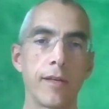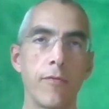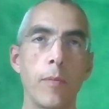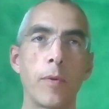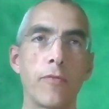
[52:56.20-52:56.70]
I
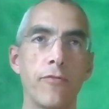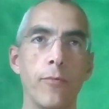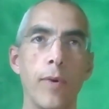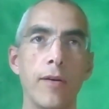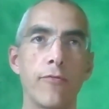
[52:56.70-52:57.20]
remember
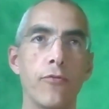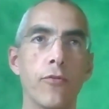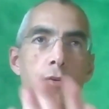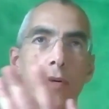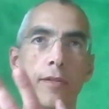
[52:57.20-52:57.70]
1,
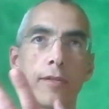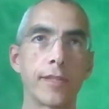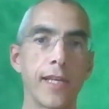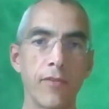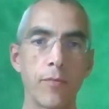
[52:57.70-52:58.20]
4, and
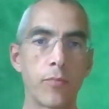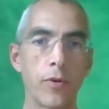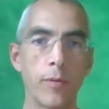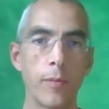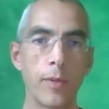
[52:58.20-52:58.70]
7
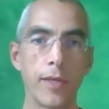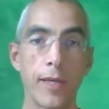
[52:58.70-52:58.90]
probably.